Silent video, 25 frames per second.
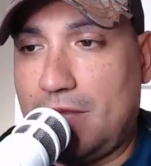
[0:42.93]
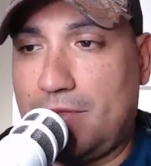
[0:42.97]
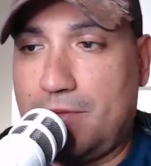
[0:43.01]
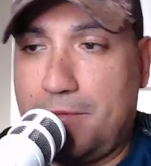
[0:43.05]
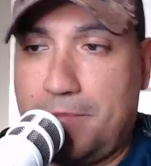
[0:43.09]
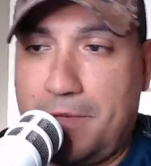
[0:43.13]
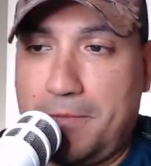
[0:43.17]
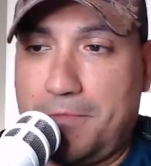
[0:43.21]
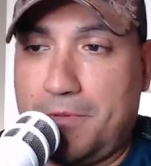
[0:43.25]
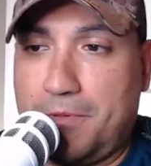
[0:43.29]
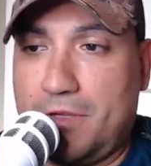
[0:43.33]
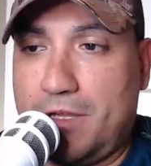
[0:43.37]

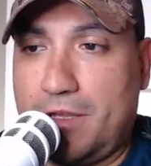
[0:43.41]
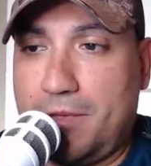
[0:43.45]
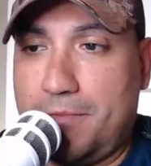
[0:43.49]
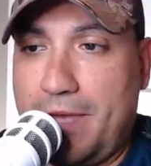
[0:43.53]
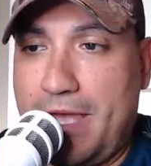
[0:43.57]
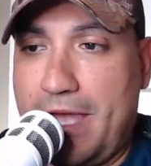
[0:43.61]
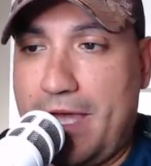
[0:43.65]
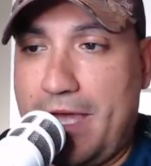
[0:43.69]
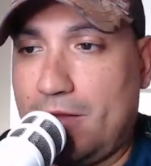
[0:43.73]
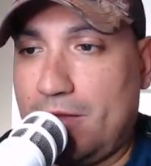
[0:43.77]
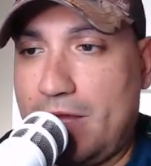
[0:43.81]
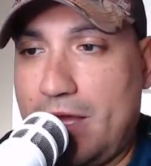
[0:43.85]
people on the
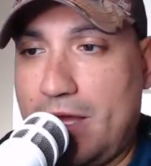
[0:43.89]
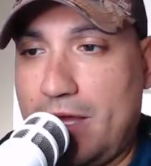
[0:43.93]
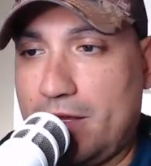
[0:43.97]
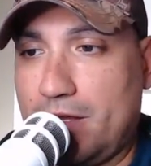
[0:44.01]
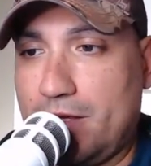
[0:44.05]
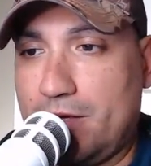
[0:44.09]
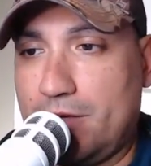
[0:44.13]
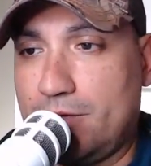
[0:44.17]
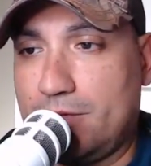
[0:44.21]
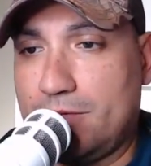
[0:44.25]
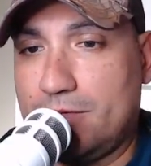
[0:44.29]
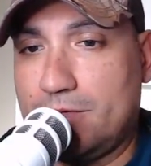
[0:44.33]
panel, not
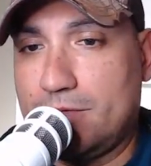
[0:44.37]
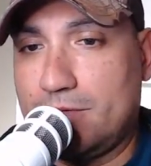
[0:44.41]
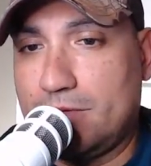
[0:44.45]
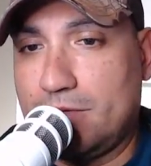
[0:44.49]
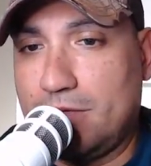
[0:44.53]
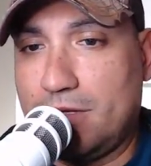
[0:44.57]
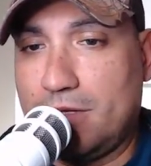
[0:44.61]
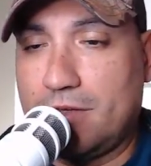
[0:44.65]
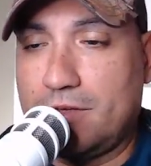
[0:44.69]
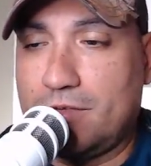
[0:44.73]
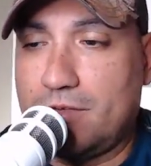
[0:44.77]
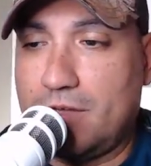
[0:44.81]
you,
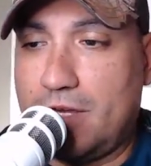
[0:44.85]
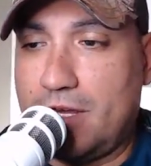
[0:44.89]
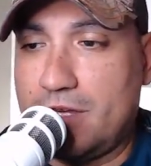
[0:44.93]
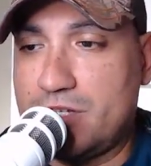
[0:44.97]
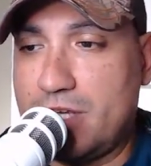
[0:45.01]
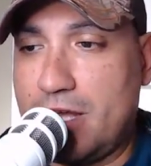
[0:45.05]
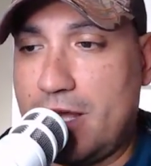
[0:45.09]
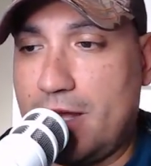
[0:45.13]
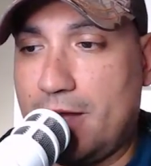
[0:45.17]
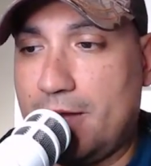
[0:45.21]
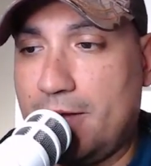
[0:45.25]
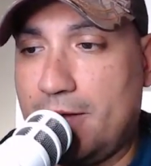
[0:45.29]
the side chat.